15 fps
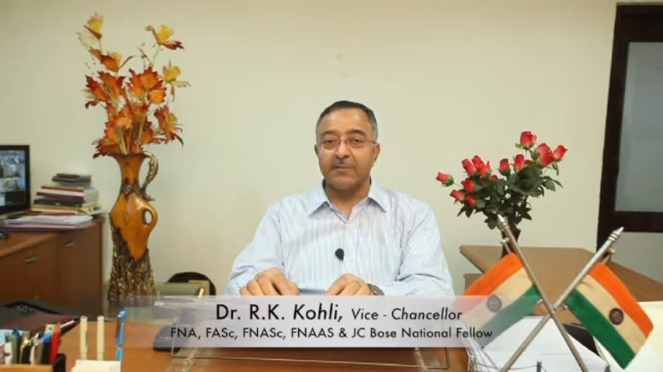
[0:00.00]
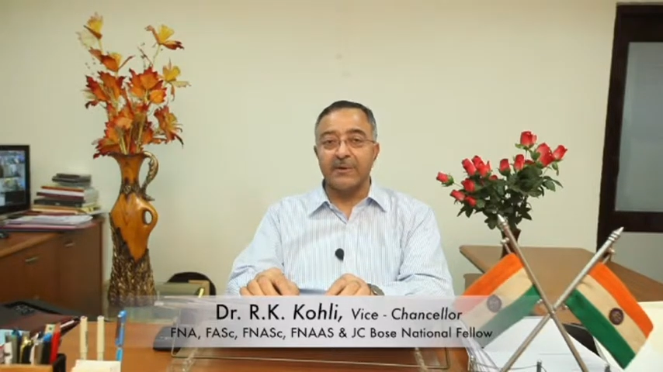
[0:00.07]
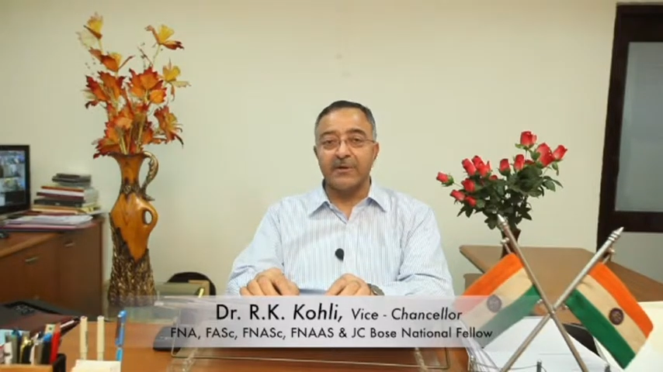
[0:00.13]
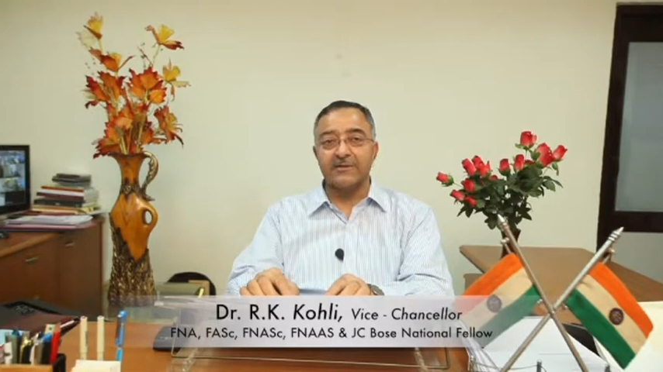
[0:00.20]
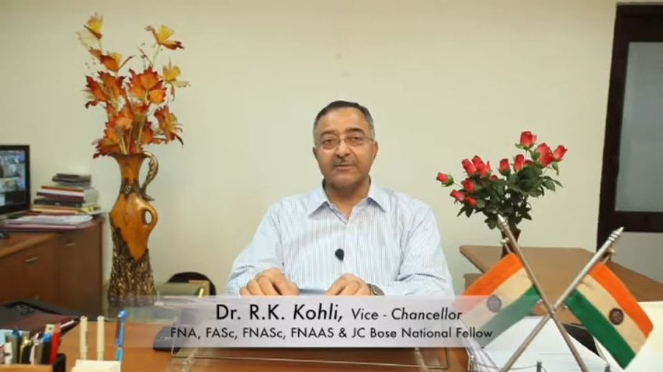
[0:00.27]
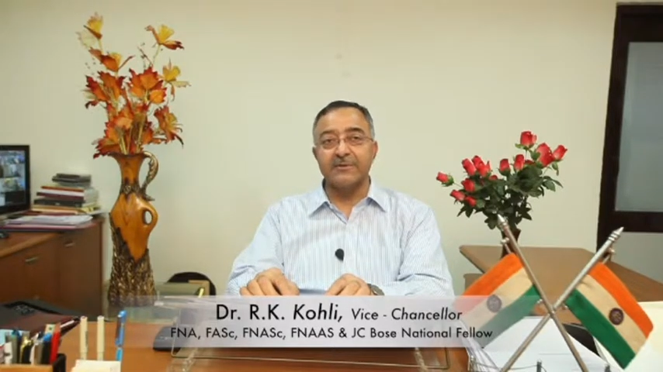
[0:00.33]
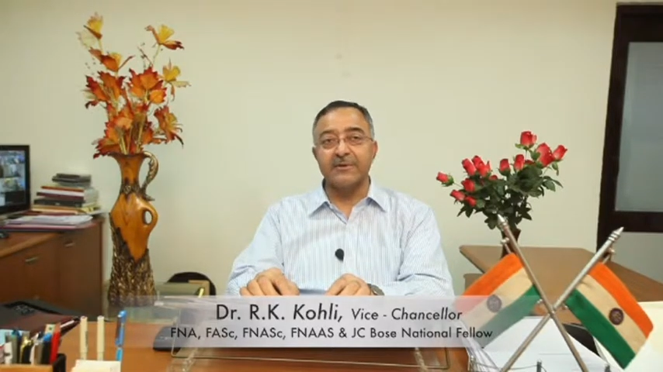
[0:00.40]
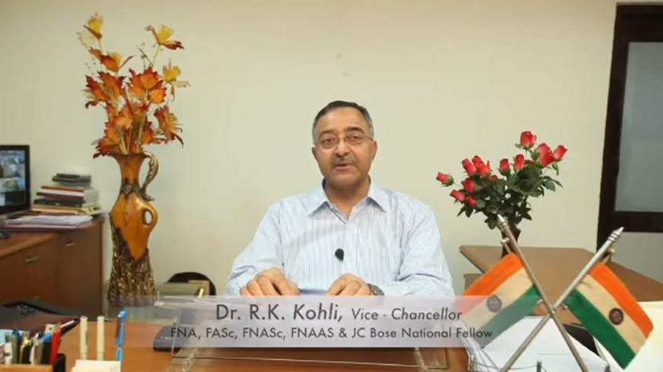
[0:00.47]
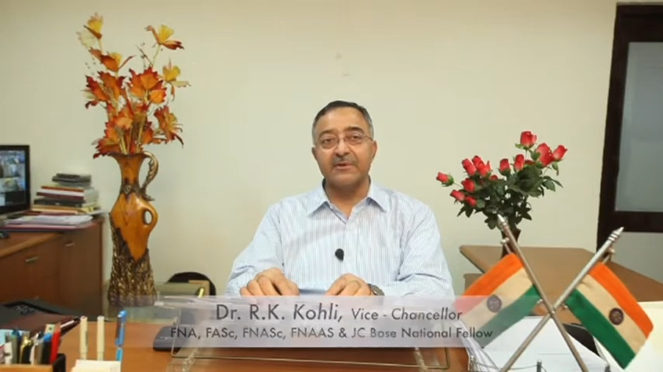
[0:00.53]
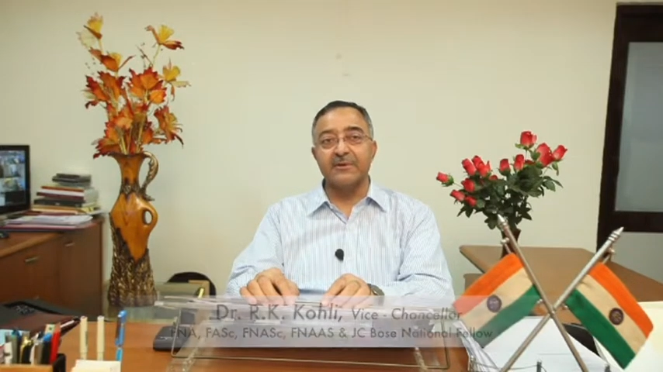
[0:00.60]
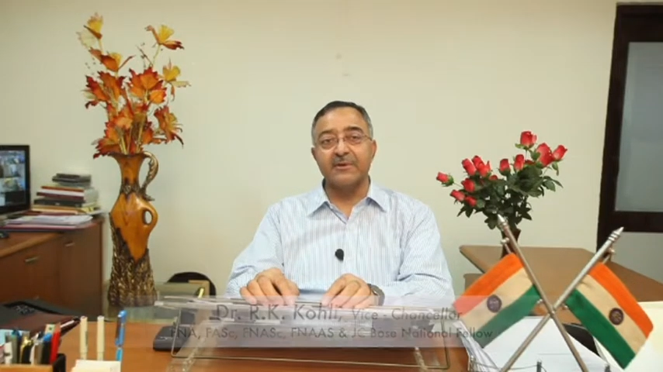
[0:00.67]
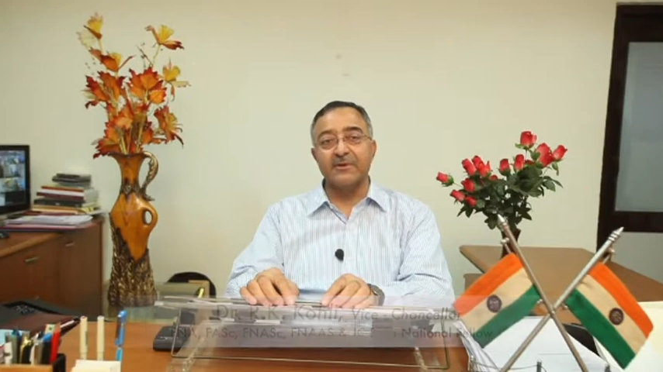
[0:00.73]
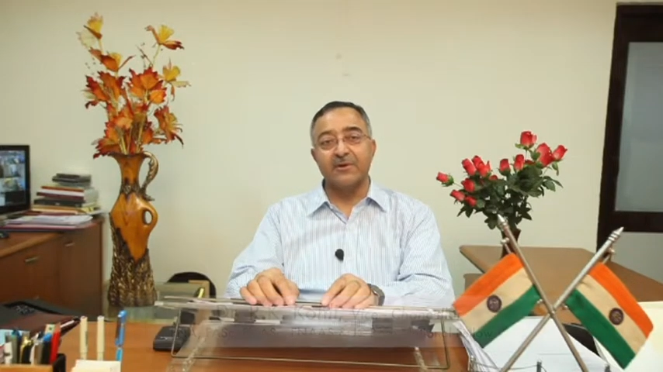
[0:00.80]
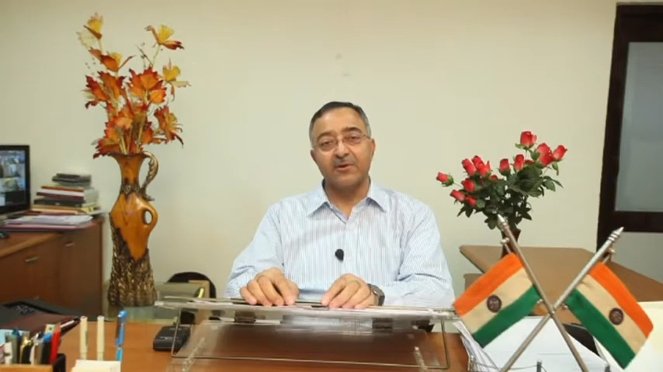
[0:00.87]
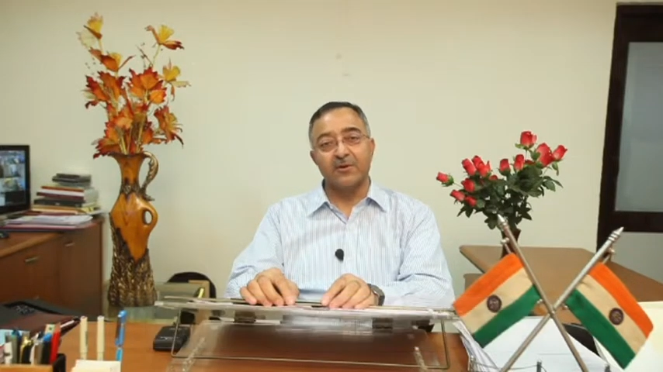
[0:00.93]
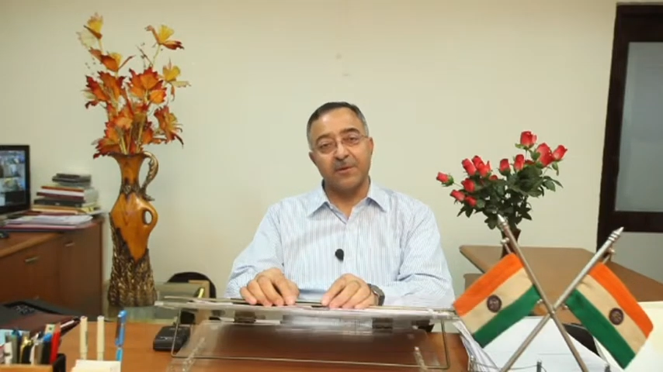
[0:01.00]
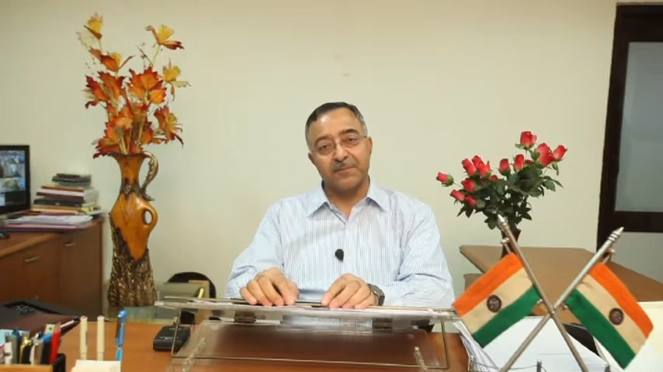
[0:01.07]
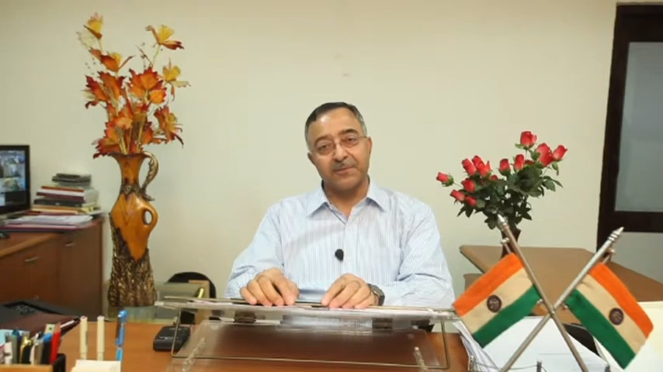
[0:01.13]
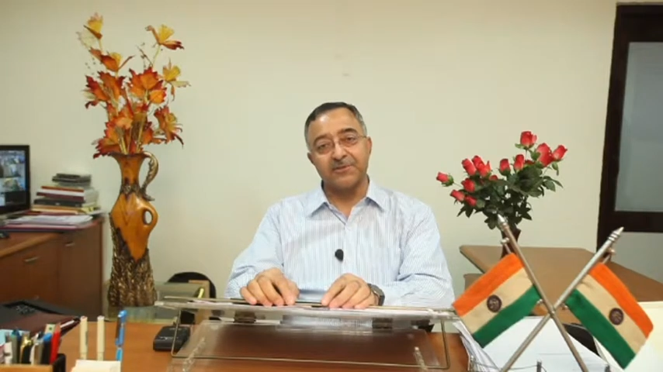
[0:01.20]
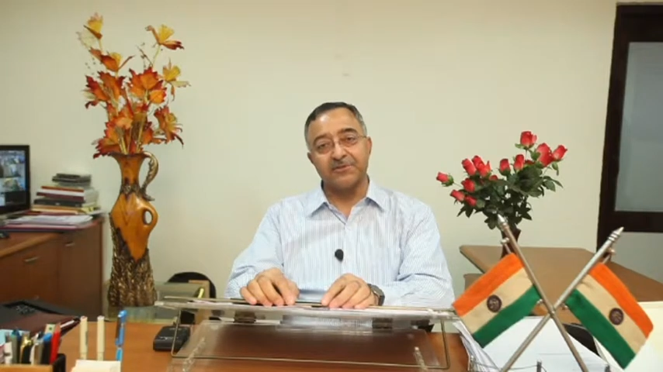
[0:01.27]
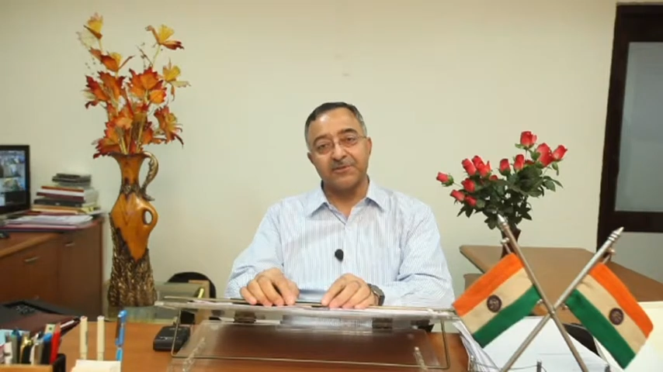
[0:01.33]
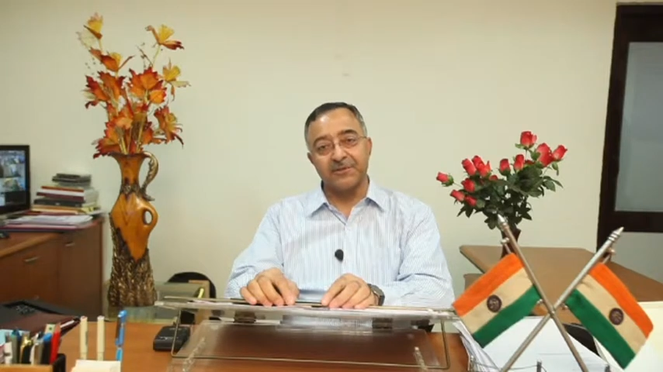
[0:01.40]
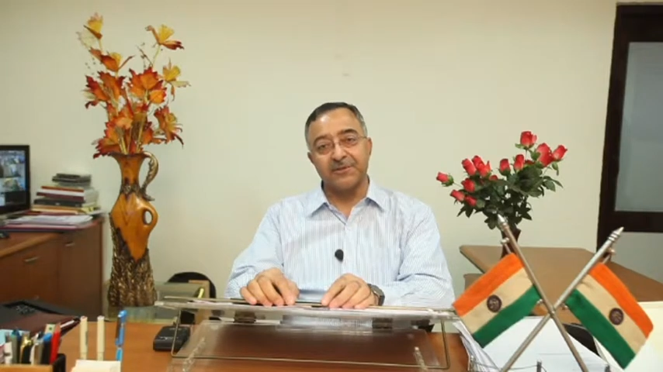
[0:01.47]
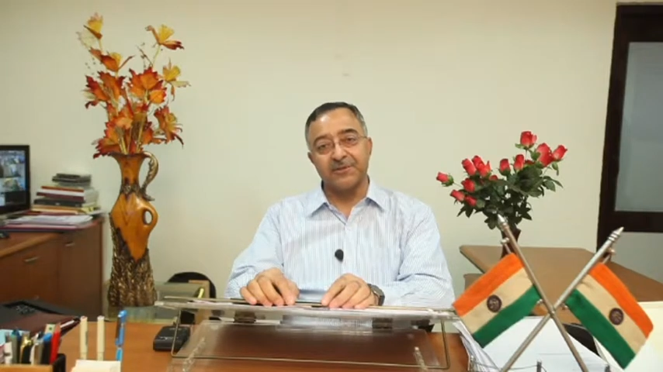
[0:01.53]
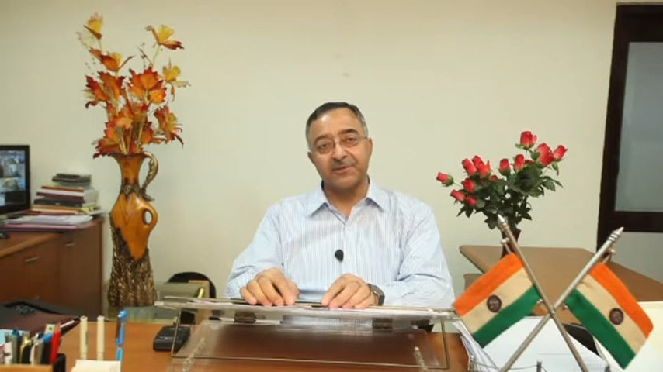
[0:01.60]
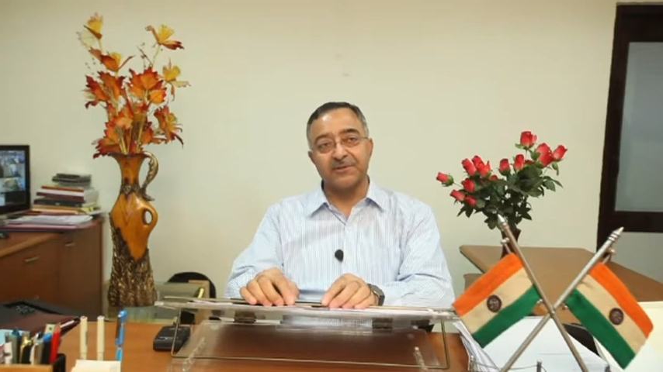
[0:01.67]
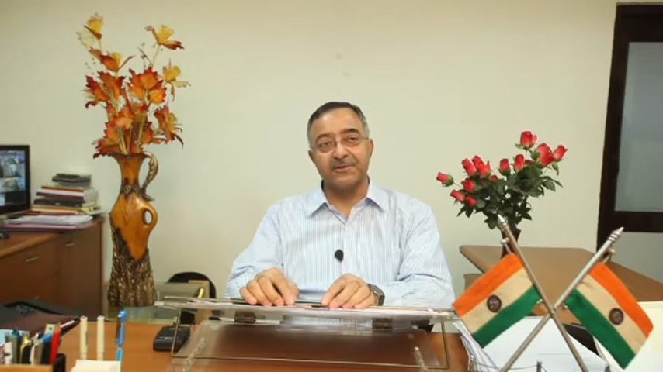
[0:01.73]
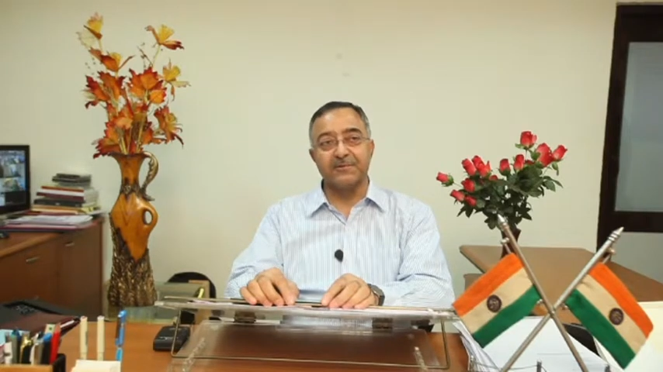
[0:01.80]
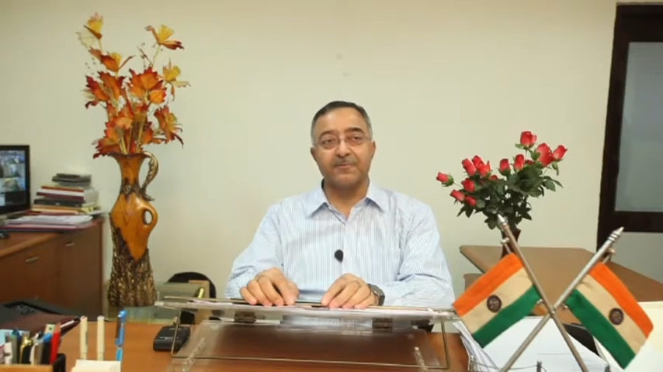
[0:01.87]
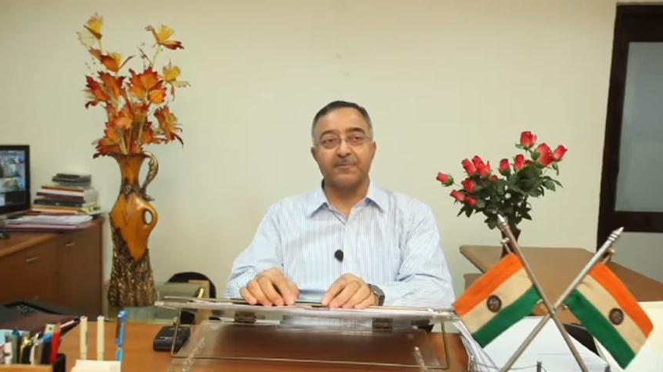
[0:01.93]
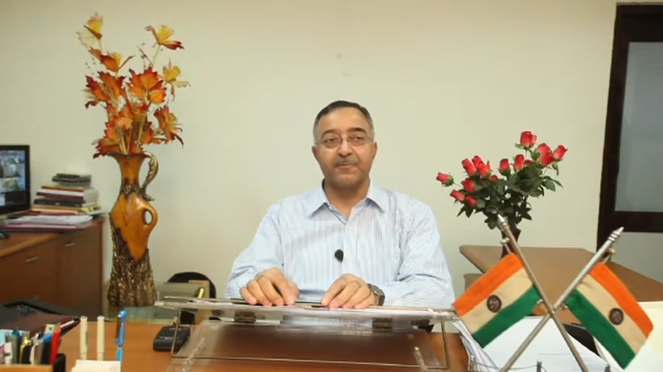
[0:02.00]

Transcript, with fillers: placement opportunities.